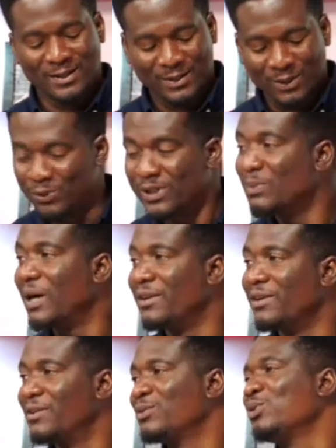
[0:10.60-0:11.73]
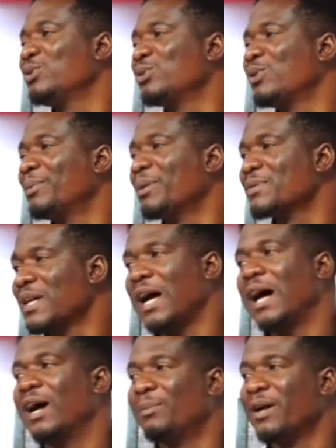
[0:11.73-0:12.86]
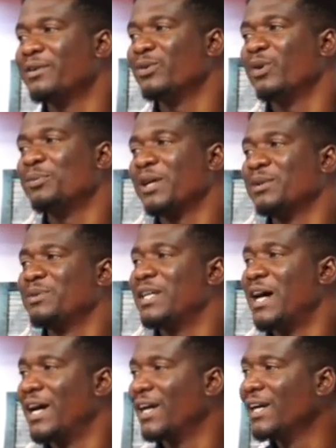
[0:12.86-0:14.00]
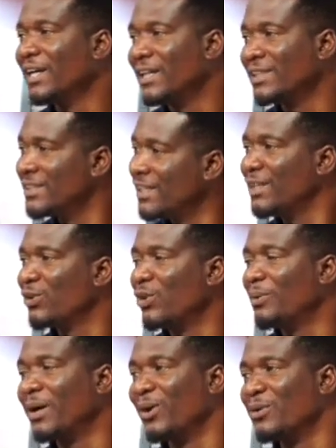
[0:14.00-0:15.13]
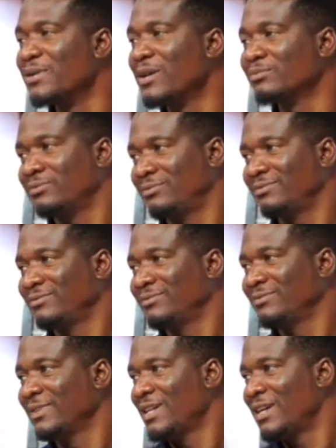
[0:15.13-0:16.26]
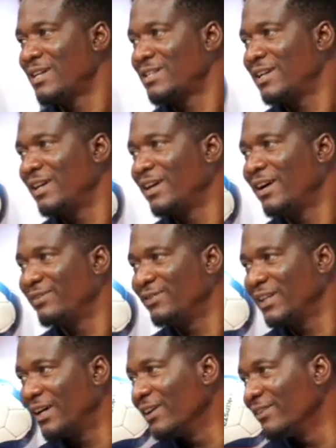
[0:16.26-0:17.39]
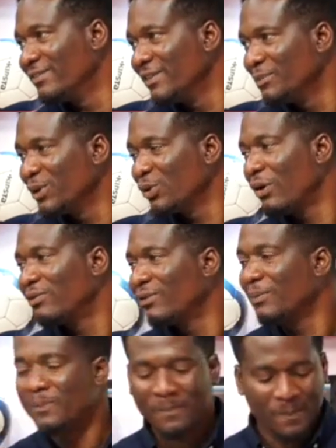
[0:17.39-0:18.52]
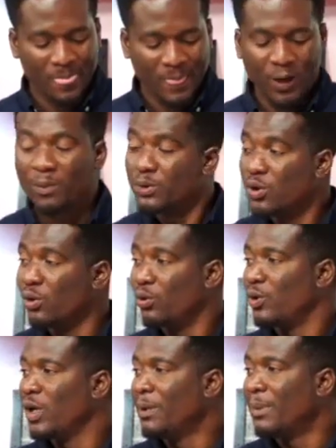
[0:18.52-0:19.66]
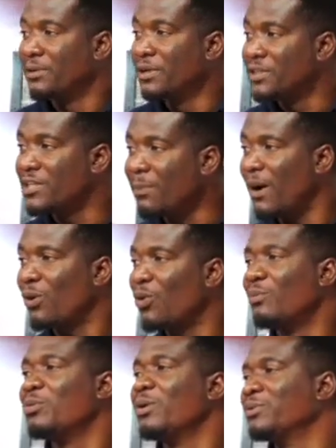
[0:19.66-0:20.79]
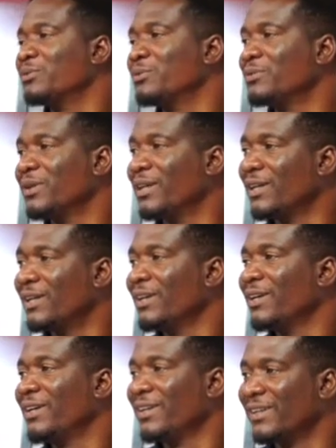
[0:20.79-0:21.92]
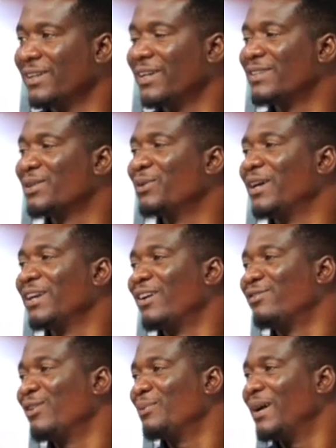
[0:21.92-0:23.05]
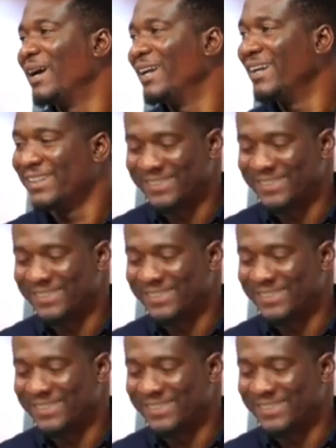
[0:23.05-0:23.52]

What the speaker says: Only Madrid. Two, no come on, say, ah, Madrid, oh, my bida. Three, no come on, say, I say, Afina, Vim no coffin. Almost so, Madrid, Sabaqua mobile. Yet, in one, I fall by.